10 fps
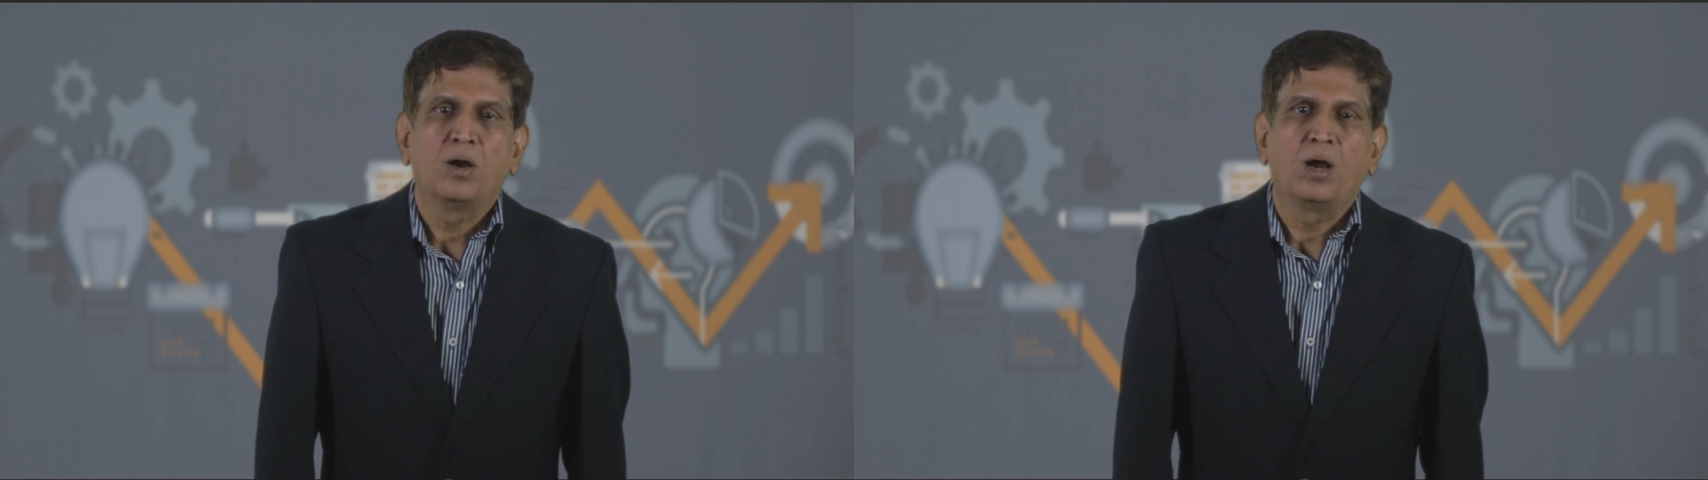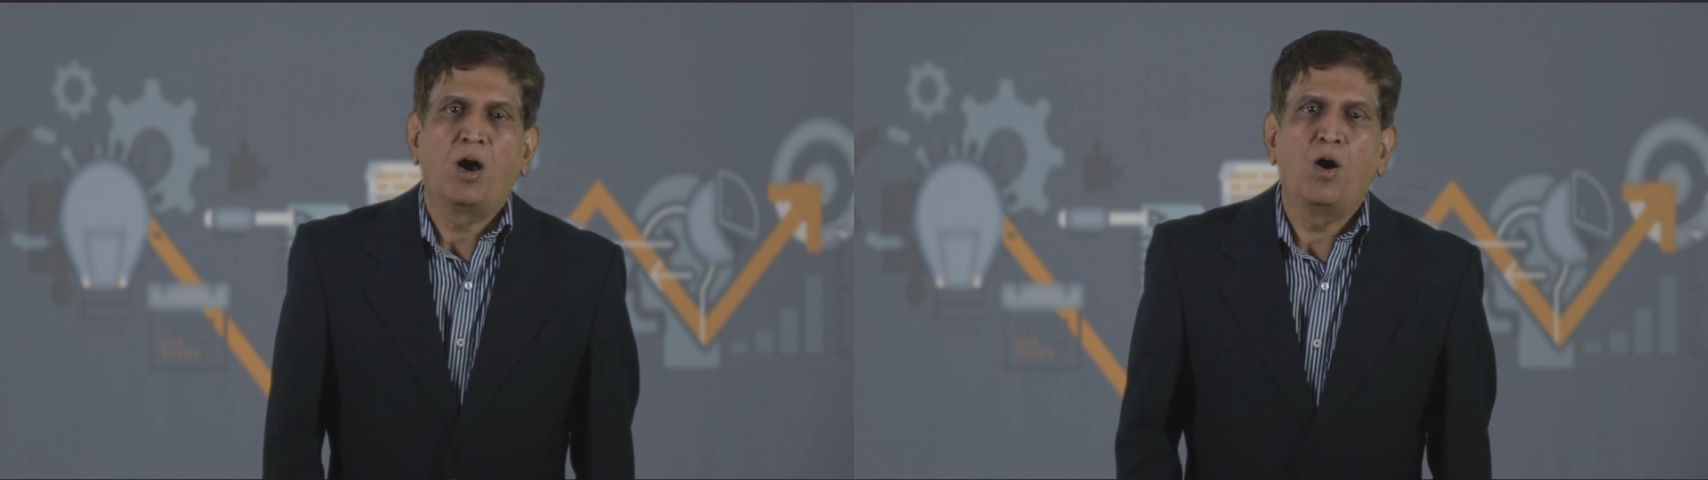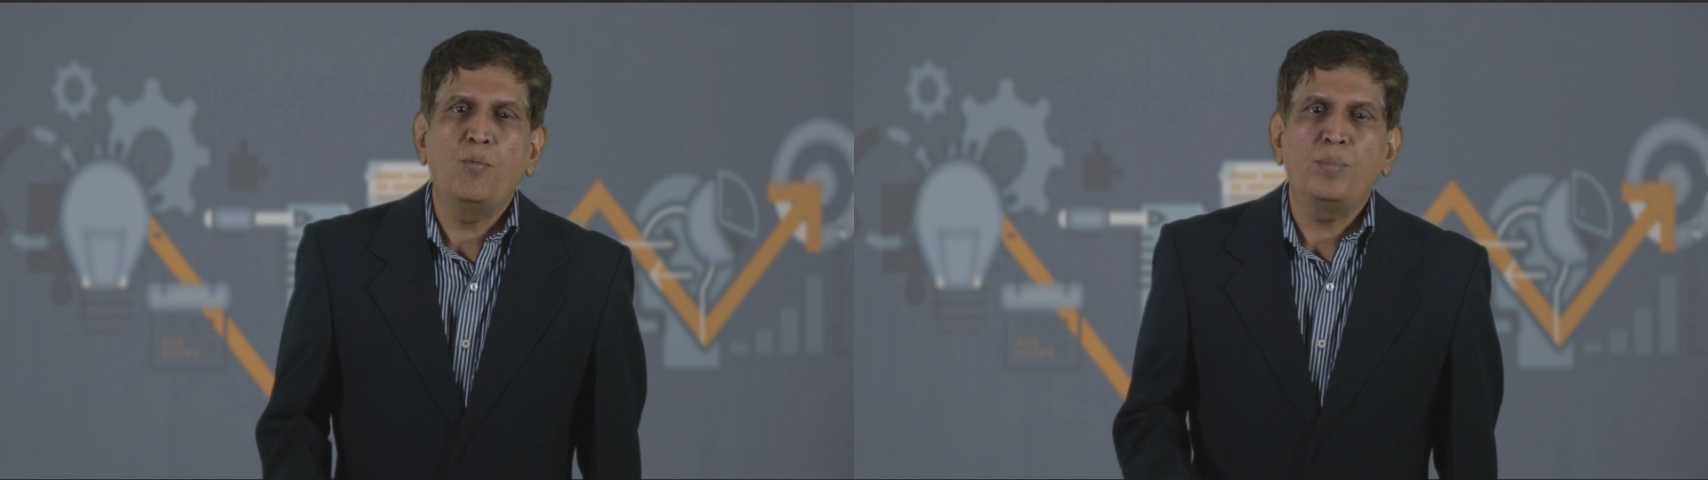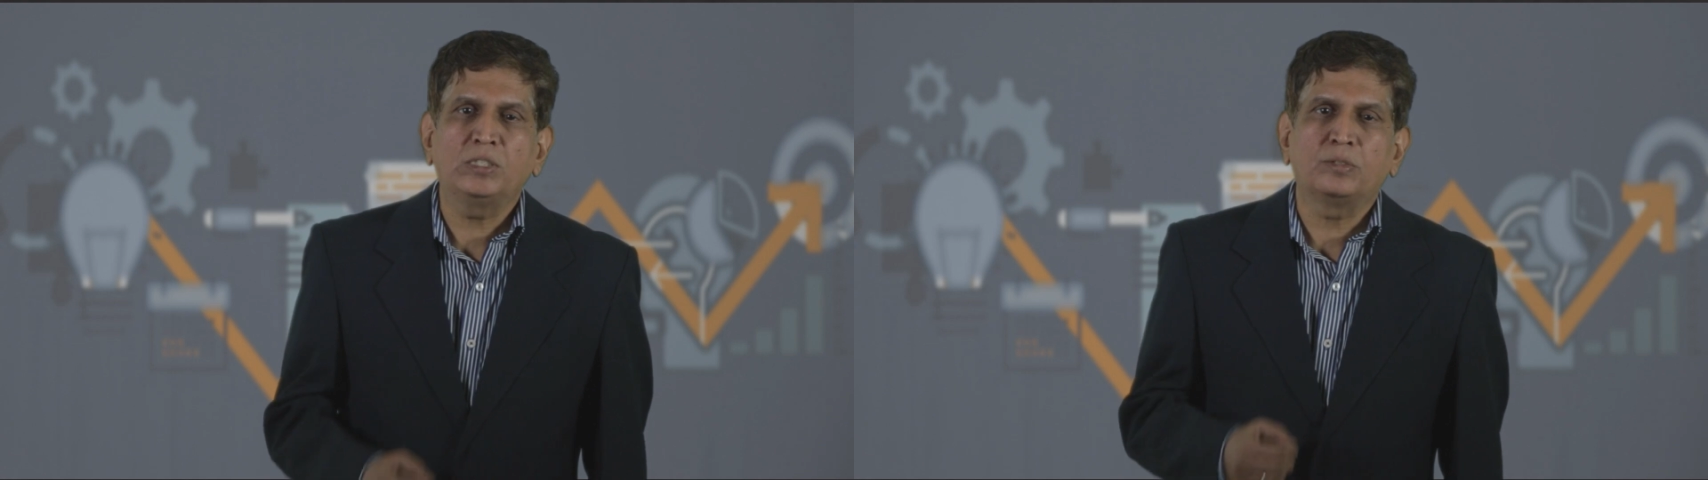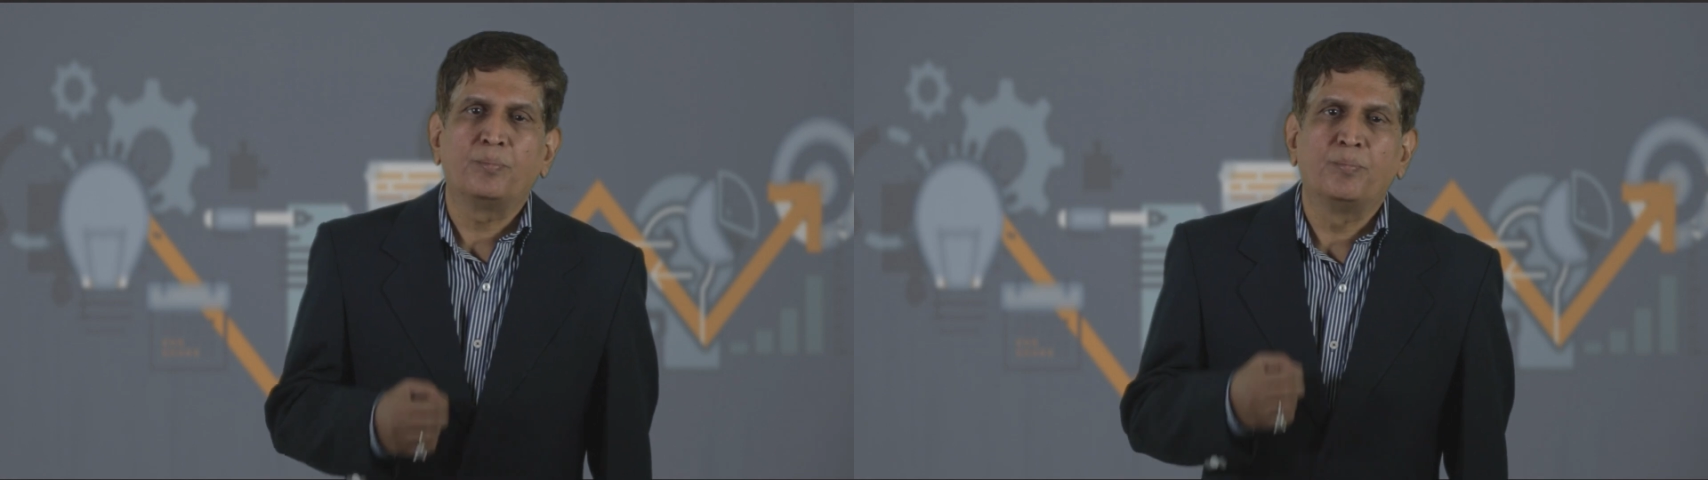how
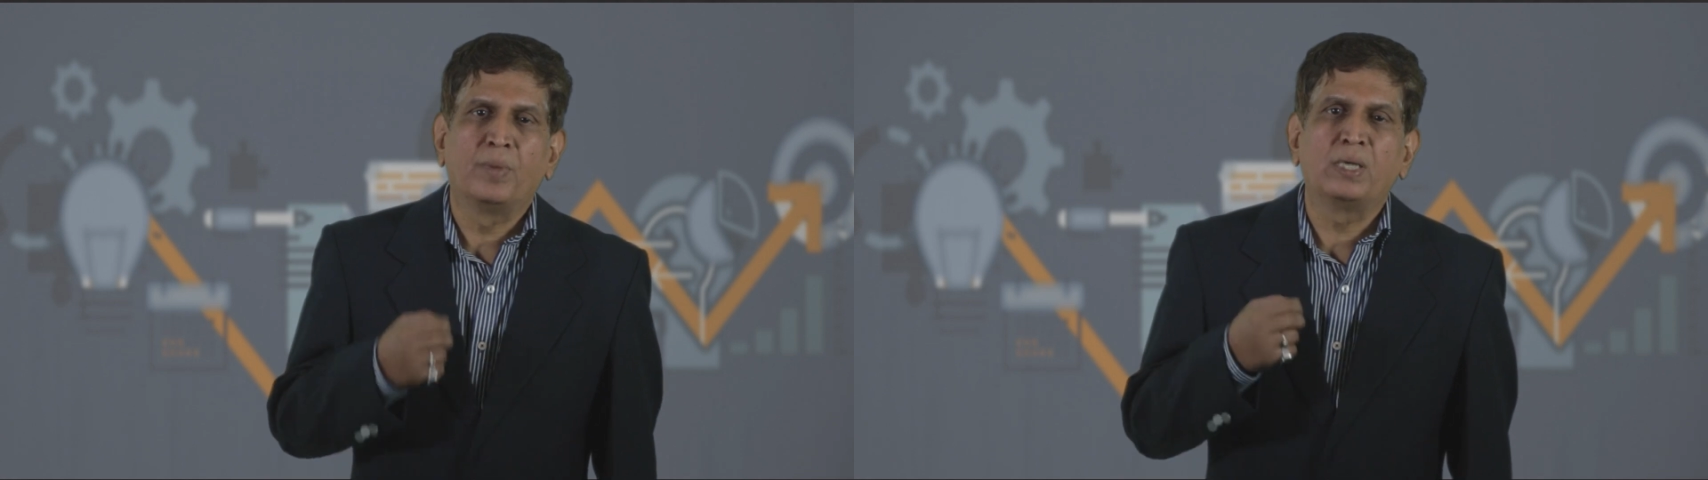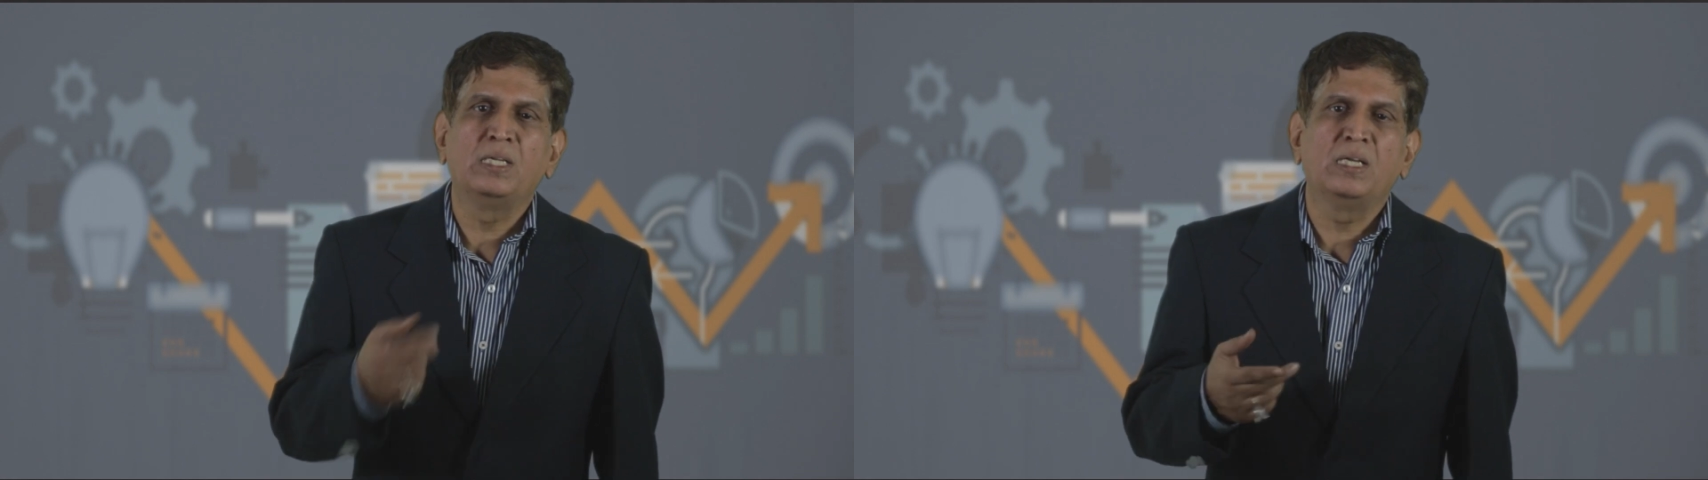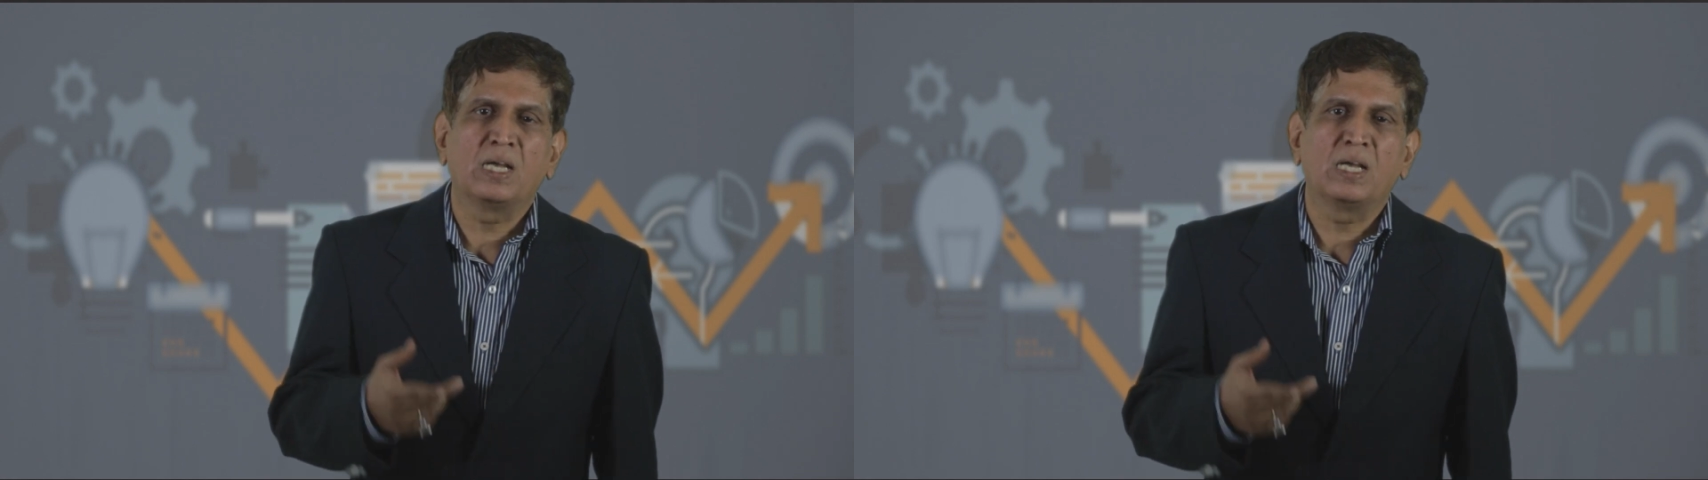much money